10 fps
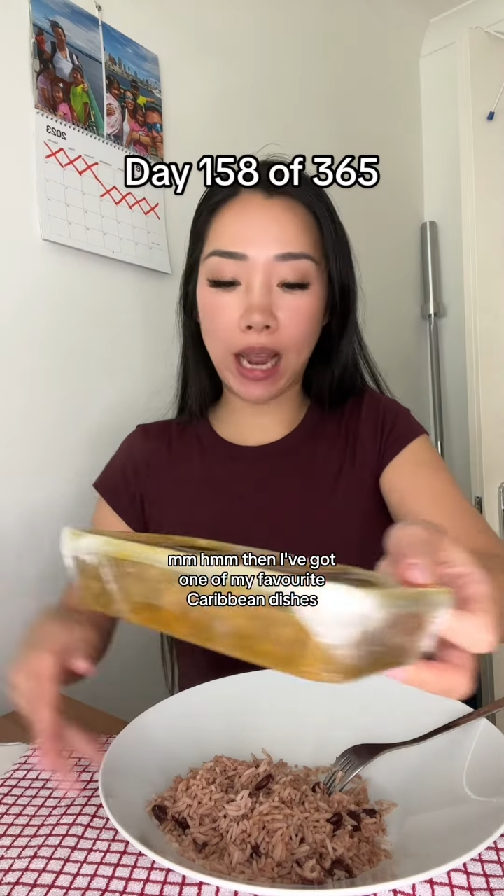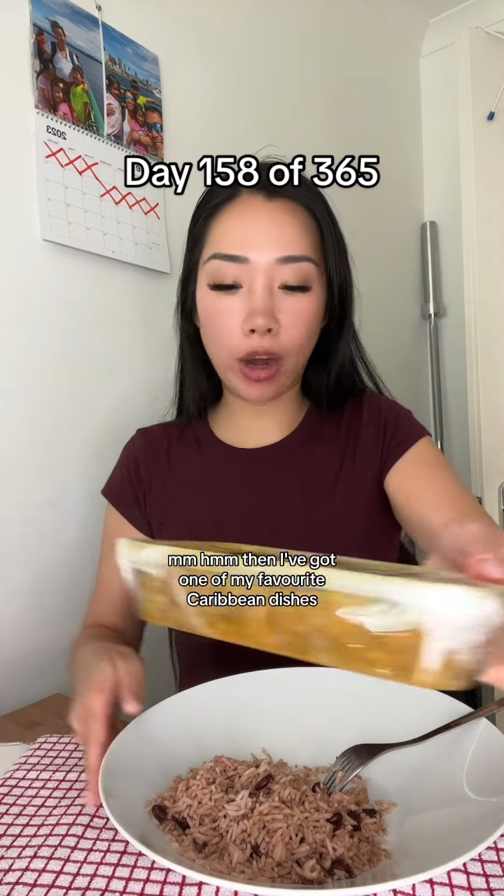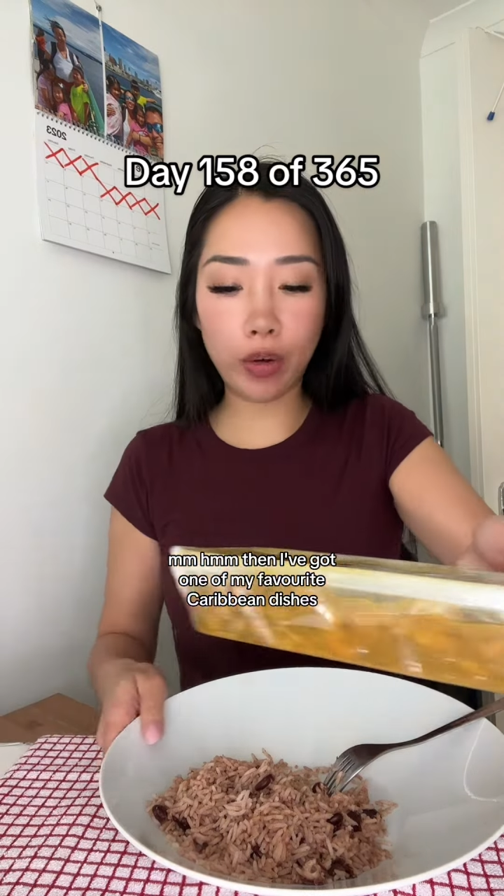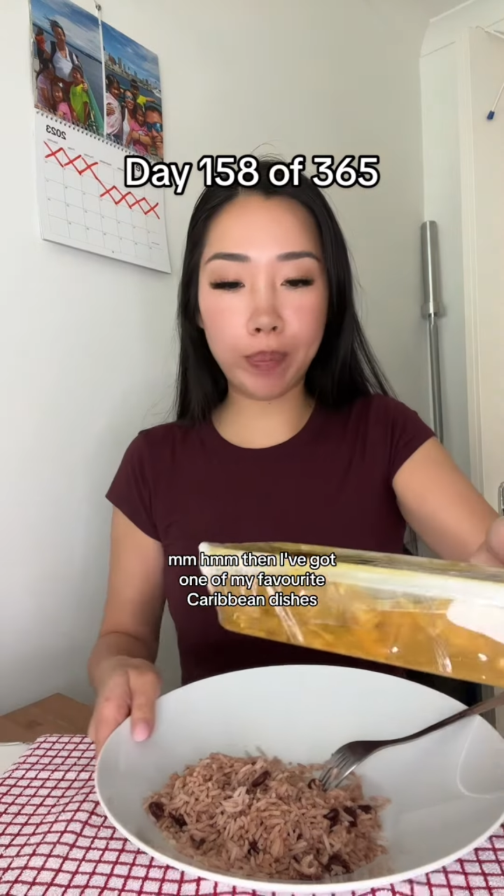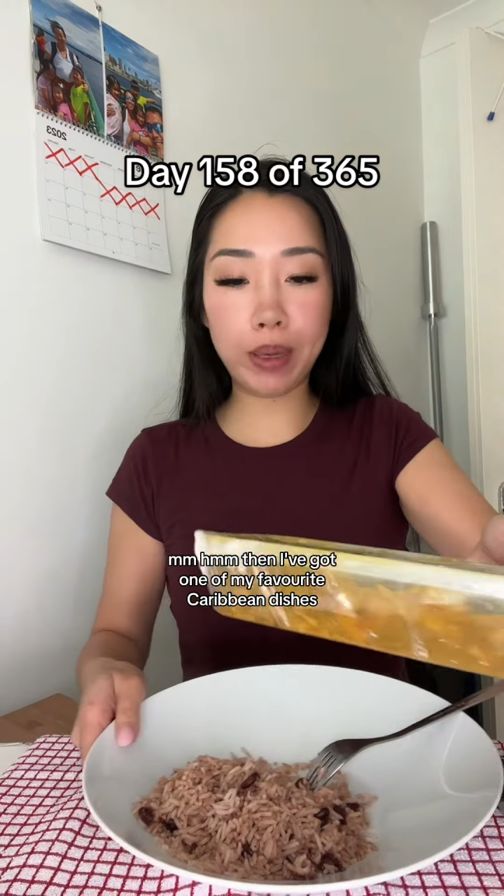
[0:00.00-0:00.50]

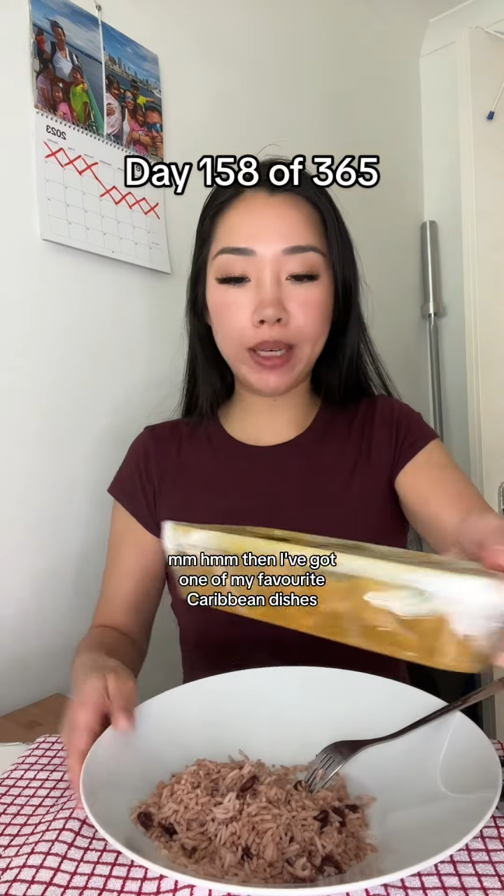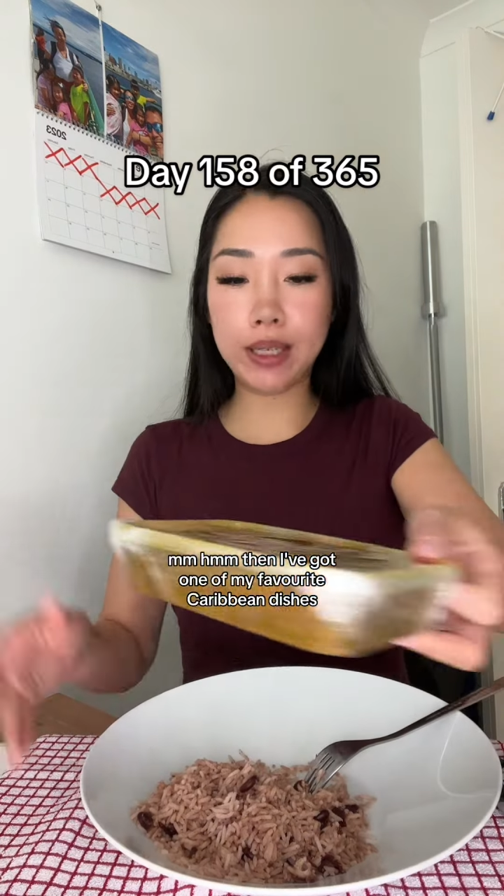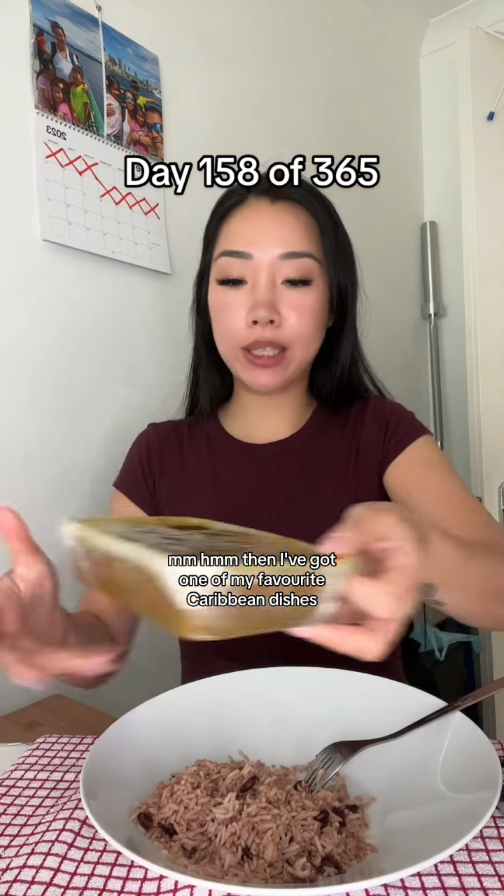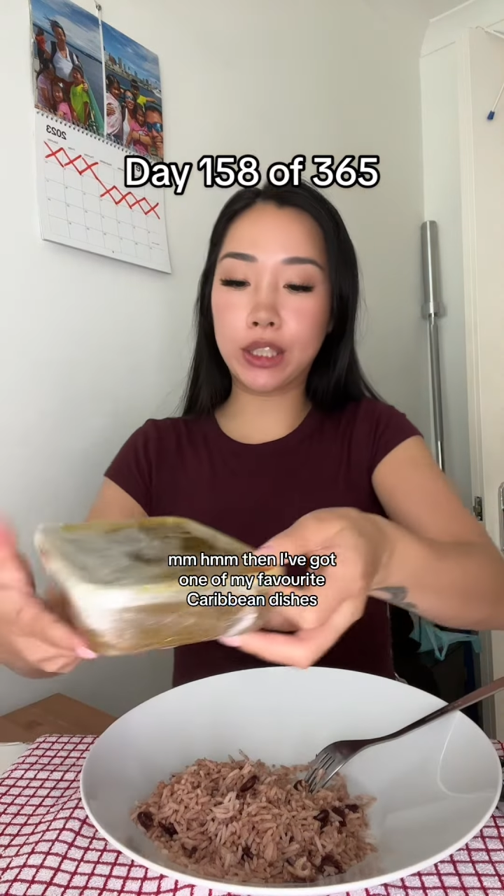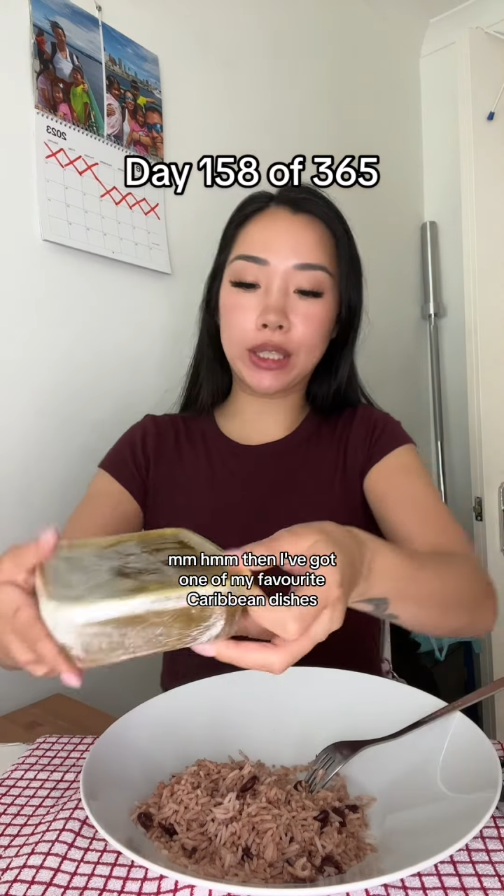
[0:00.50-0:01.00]

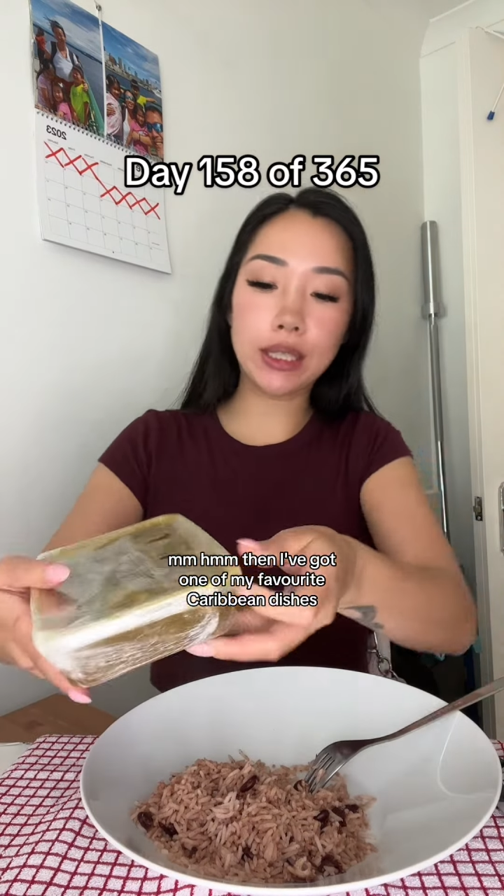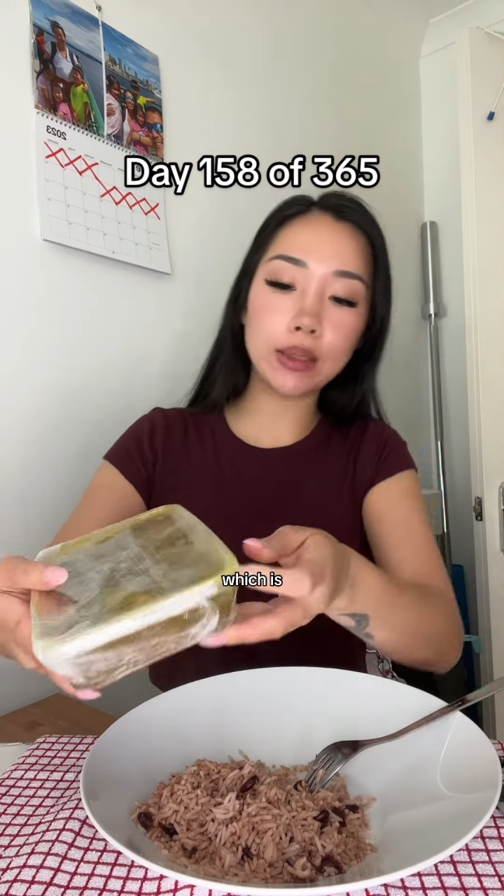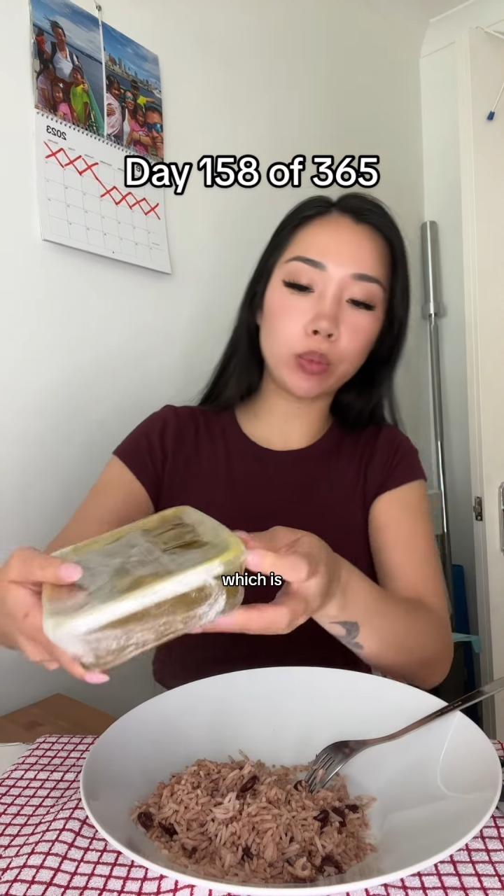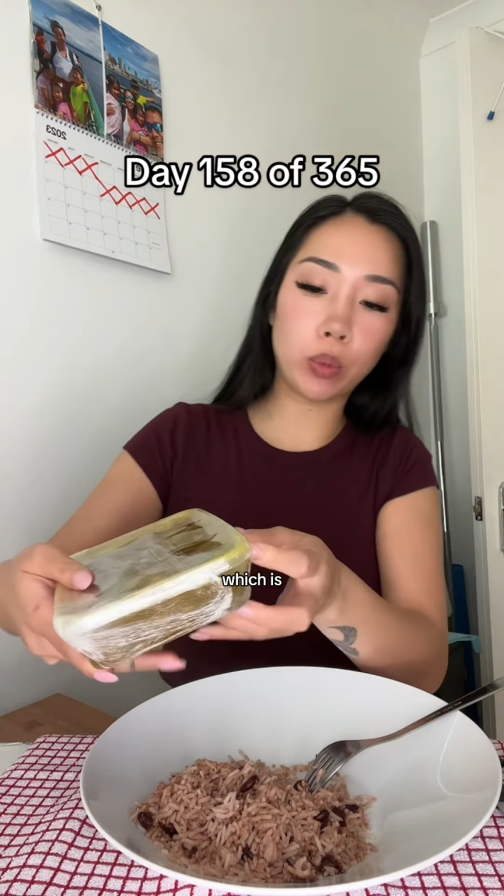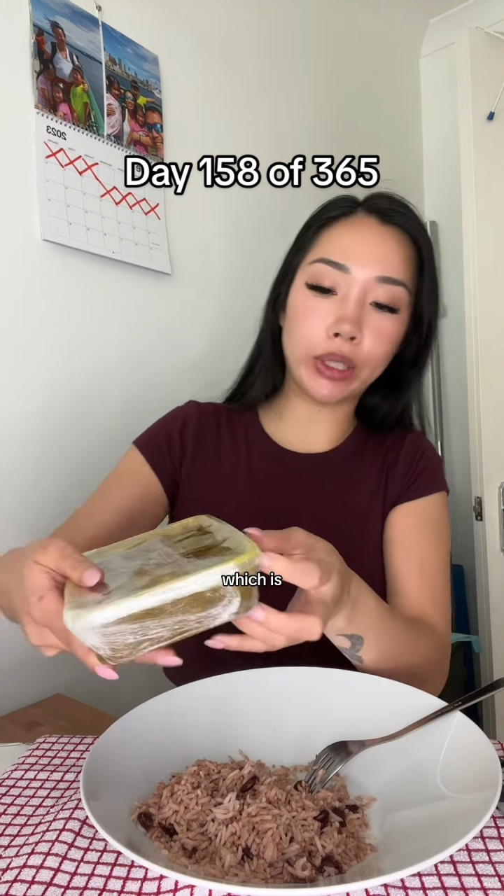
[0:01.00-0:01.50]
Caribbean dishes,